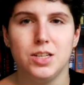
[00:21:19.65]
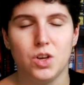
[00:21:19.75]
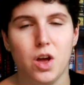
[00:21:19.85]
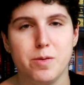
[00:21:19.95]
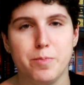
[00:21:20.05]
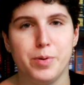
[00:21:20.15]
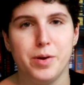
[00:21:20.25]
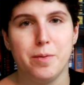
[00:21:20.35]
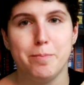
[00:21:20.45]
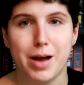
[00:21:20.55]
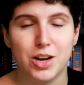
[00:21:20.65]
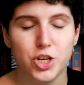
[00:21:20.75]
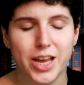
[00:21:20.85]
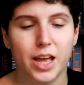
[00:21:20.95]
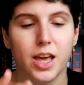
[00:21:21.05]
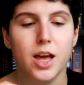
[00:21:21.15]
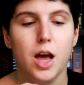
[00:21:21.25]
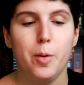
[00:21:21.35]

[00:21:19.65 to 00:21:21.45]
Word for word: type magic,